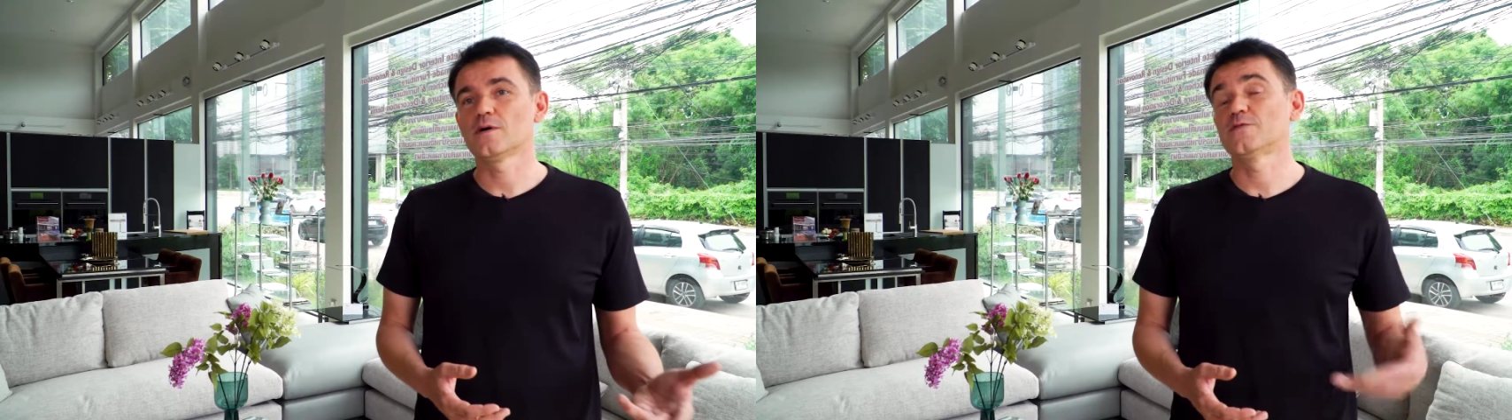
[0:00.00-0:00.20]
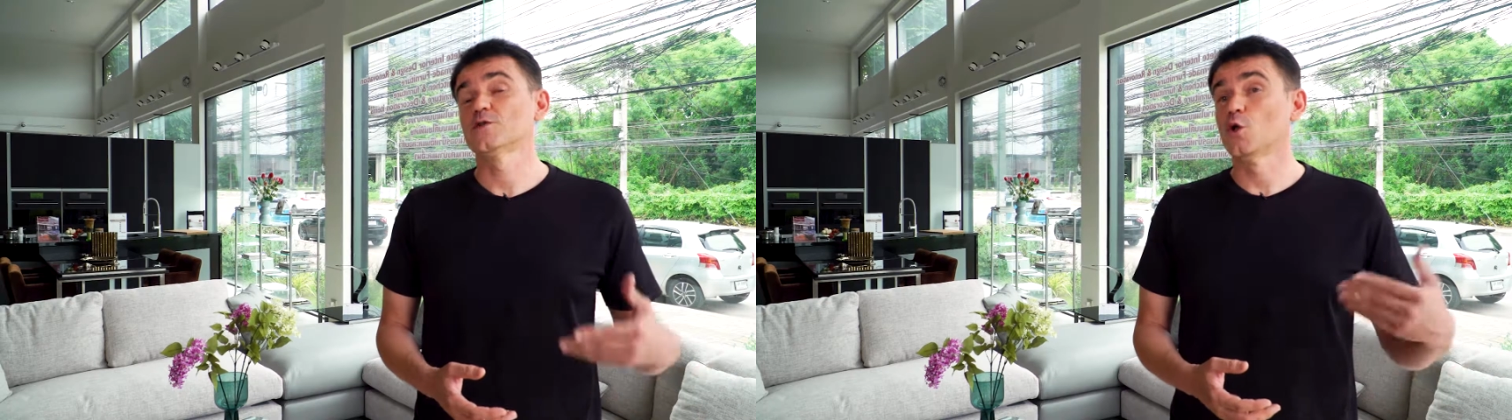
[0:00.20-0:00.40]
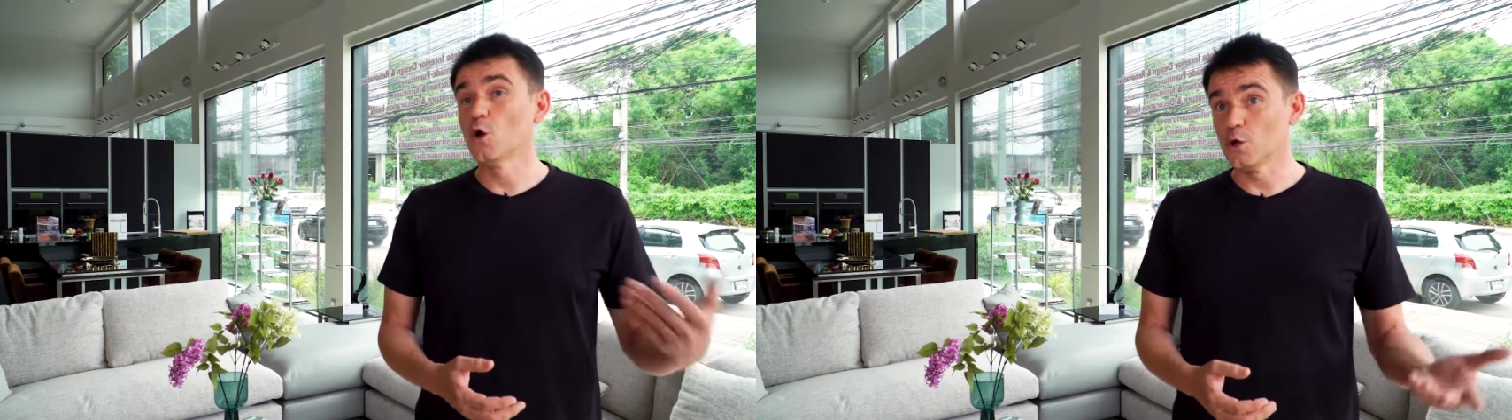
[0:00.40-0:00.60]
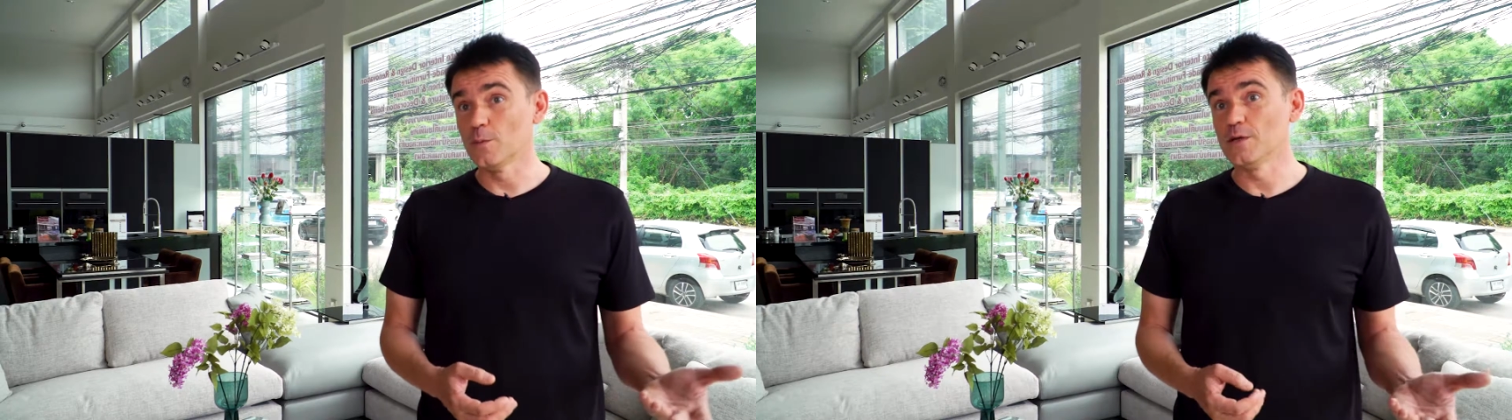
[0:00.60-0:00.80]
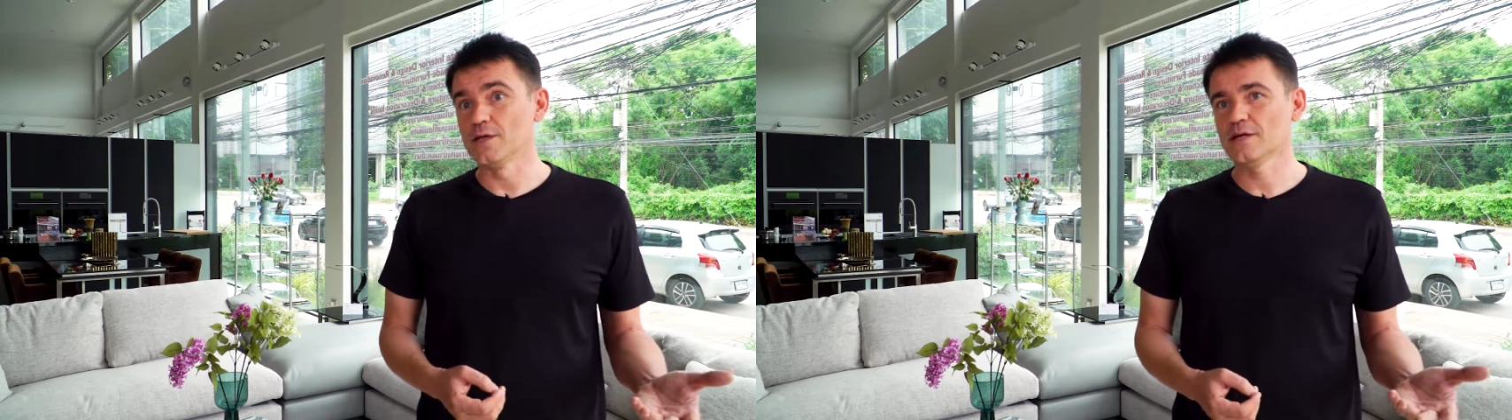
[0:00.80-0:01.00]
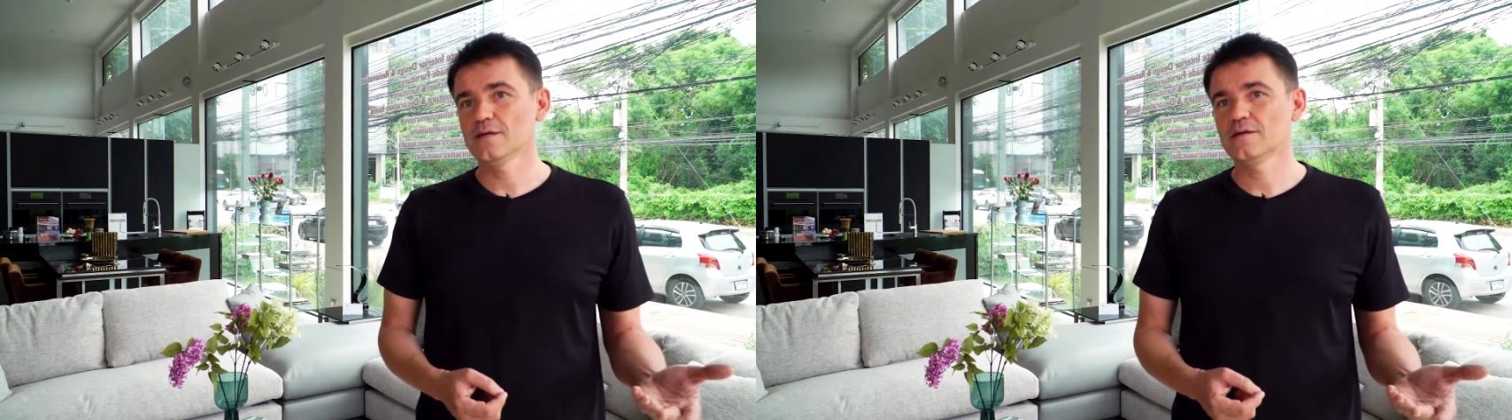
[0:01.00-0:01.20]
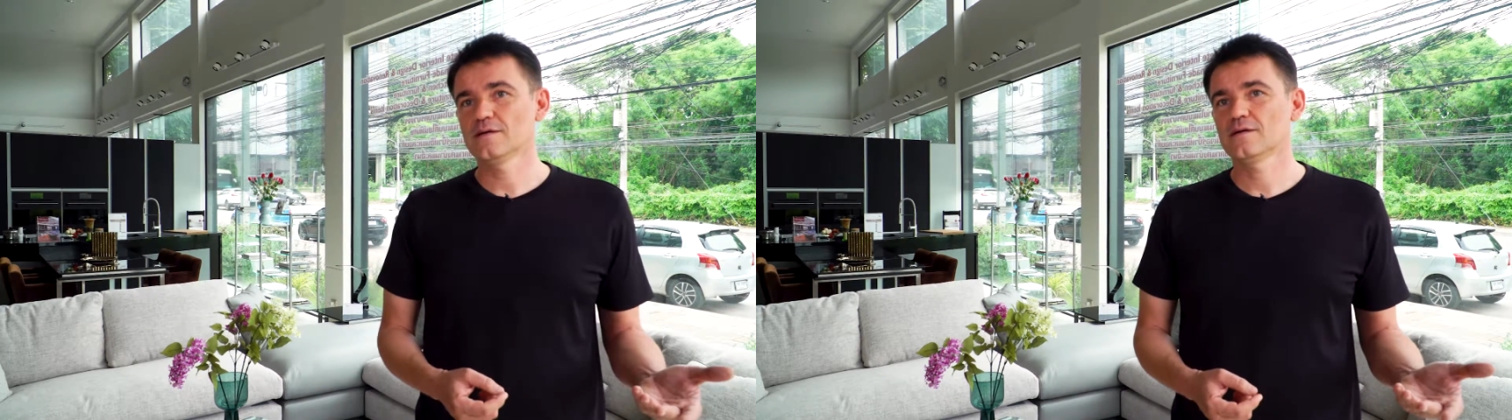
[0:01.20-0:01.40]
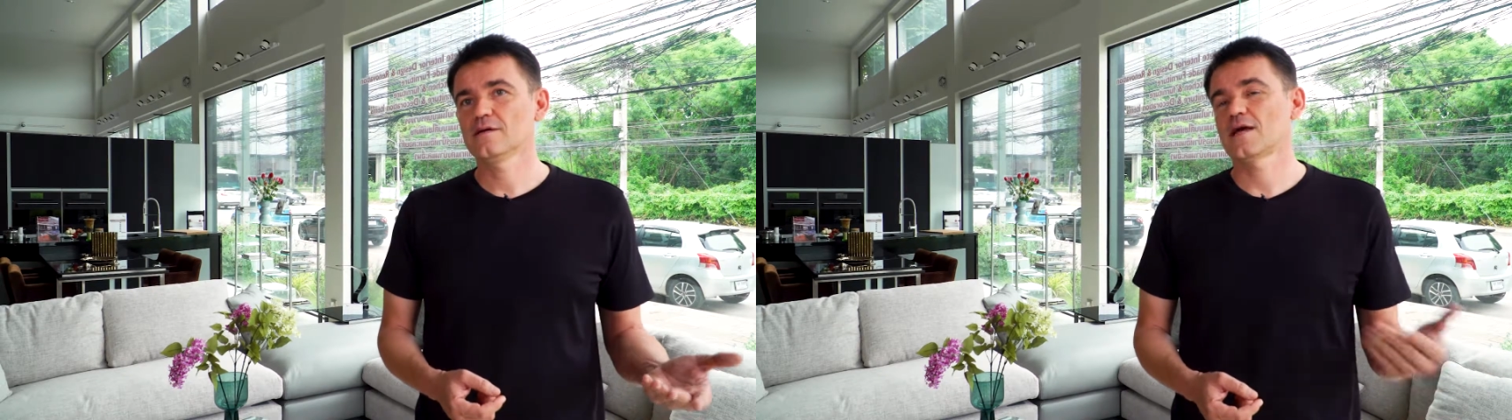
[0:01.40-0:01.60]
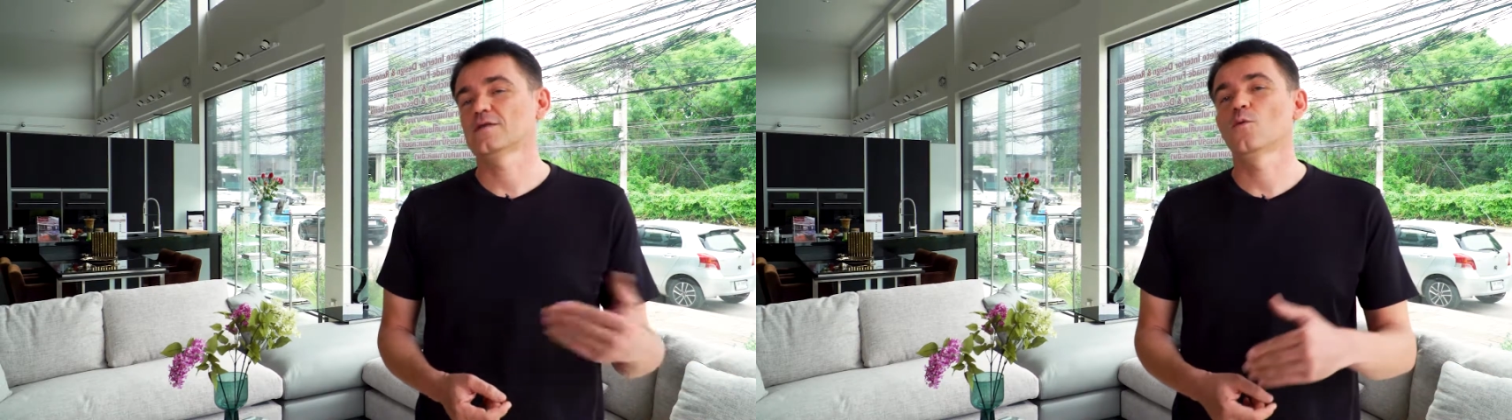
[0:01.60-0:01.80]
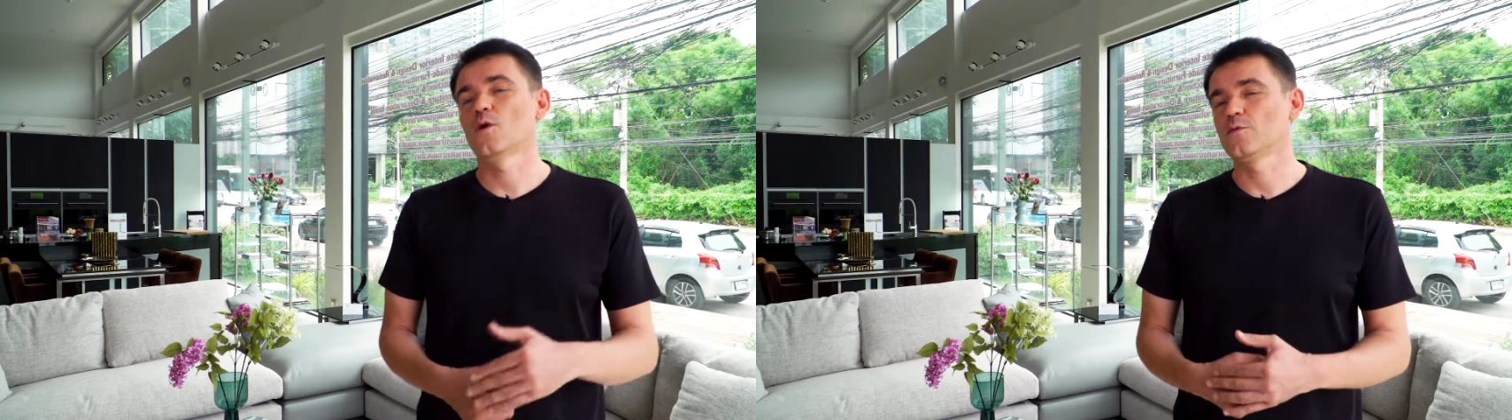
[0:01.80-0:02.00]
If it's an older building,
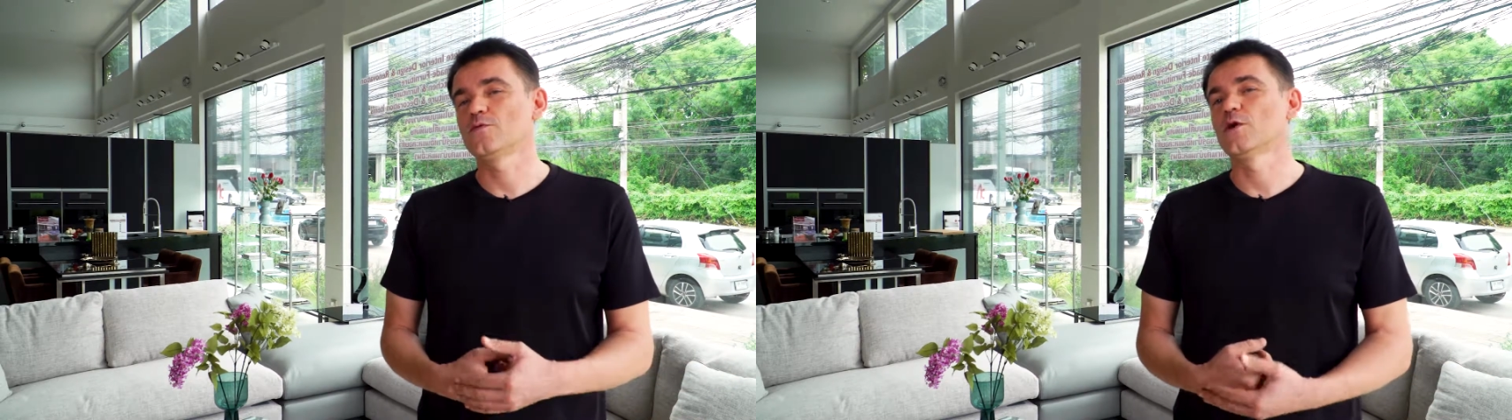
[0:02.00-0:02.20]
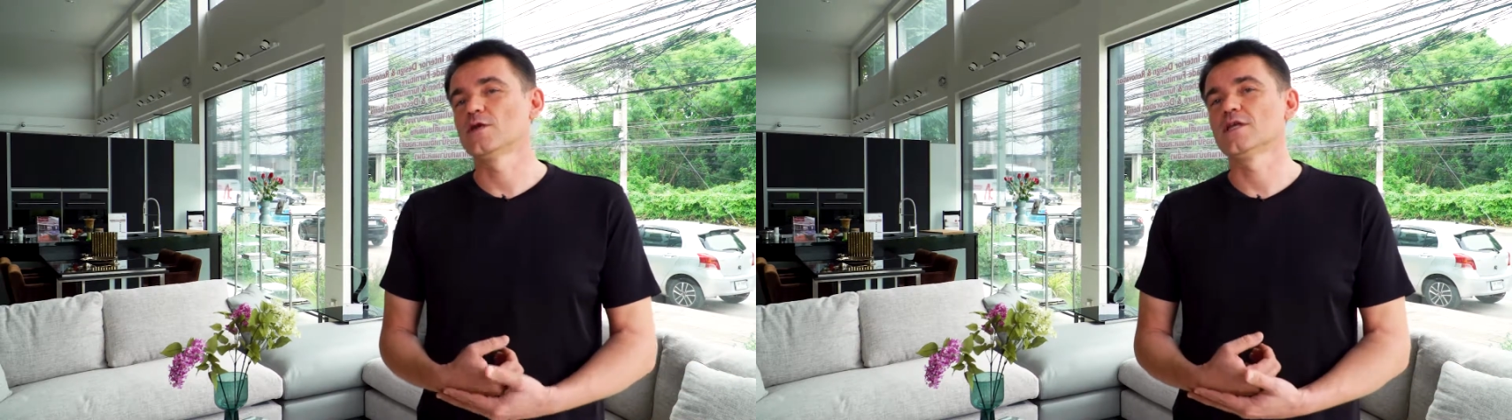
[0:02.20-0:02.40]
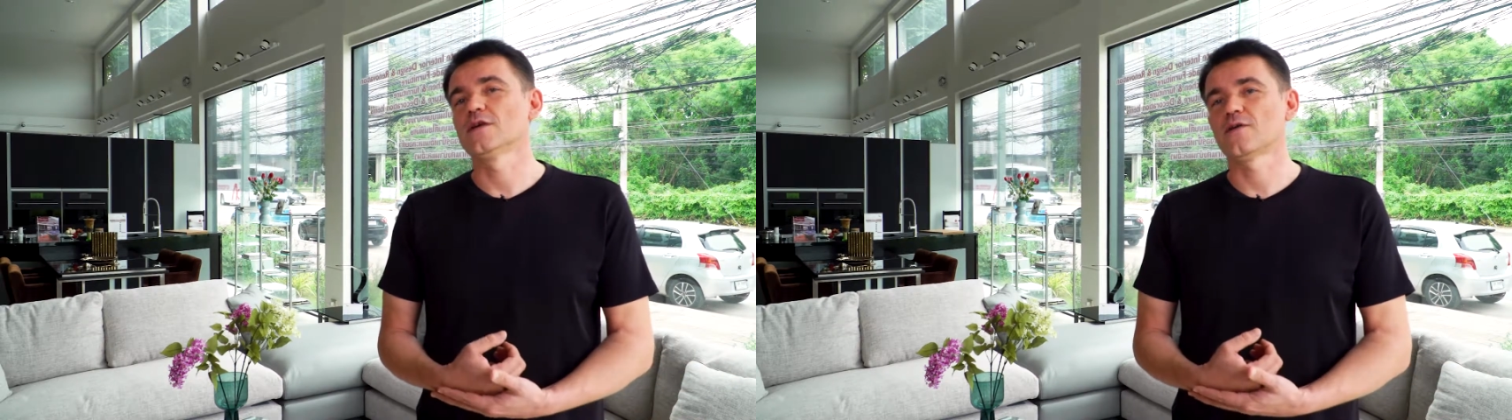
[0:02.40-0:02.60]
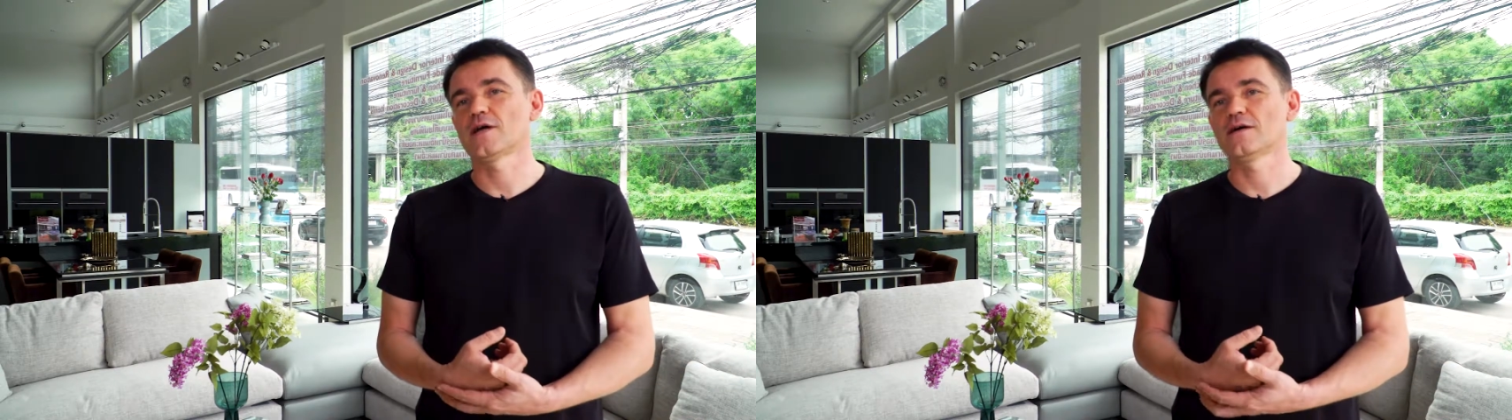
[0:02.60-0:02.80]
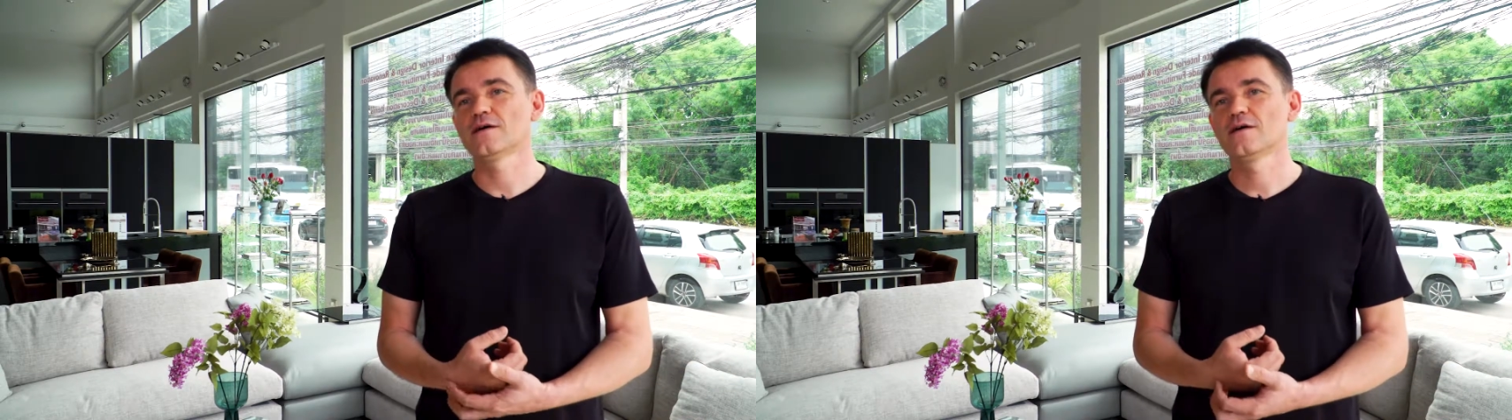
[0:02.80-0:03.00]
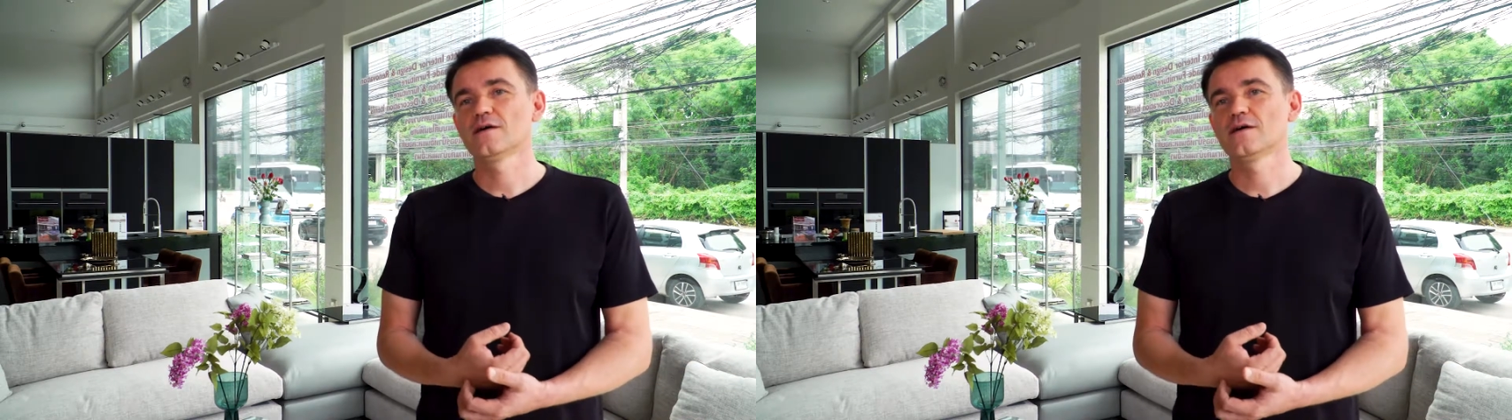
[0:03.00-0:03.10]
like the one we've done in Nirvana,